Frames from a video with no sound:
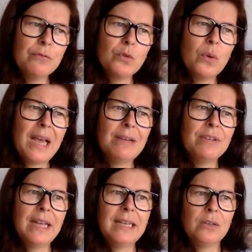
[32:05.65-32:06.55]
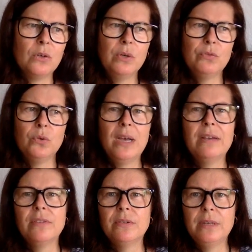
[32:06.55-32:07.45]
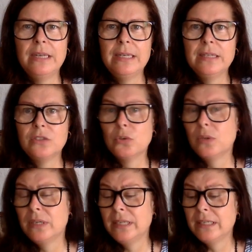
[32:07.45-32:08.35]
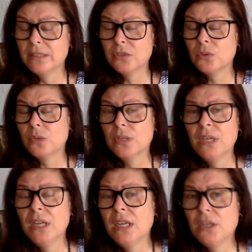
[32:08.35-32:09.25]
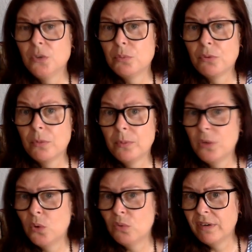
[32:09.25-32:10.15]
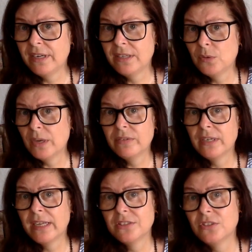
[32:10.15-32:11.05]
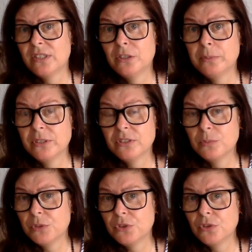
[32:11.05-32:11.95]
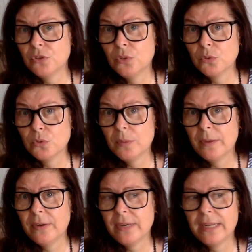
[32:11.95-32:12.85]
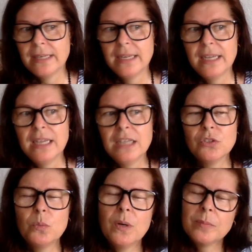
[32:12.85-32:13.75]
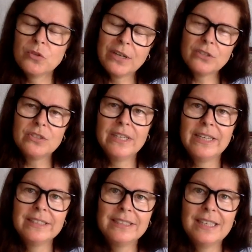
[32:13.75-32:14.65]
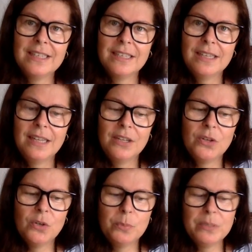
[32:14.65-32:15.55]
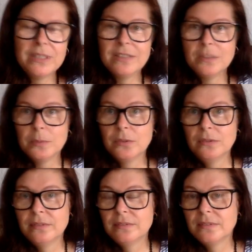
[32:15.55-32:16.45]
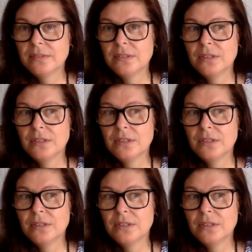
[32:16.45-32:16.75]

But if you have had, or if you have an eating disorder, you're probably already, you have a nice therapist which you can talk to about it. And so what I'm trying to say is that, you know, be sensible.